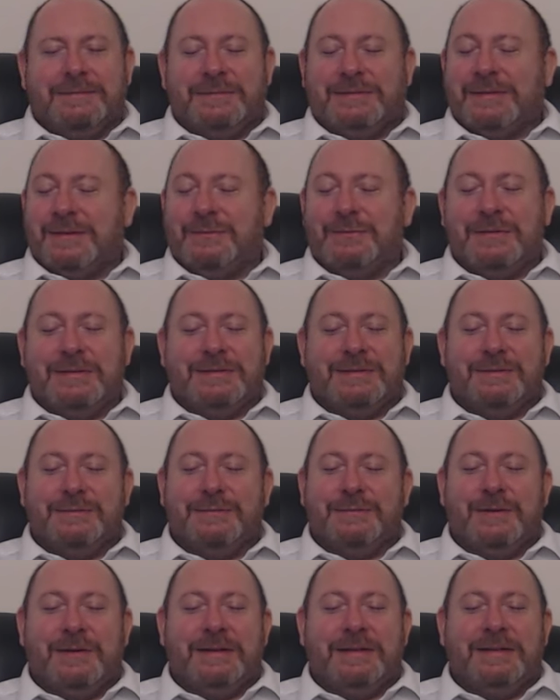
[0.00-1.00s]
for some reason
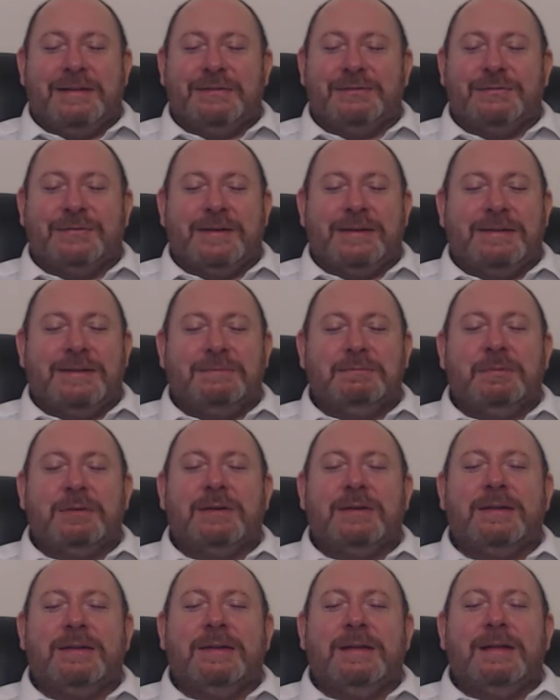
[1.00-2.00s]
i'm finding this funny
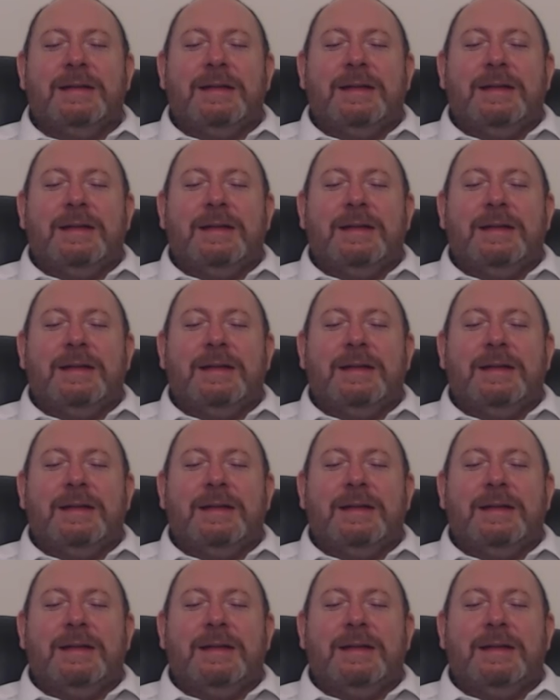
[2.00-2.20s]
but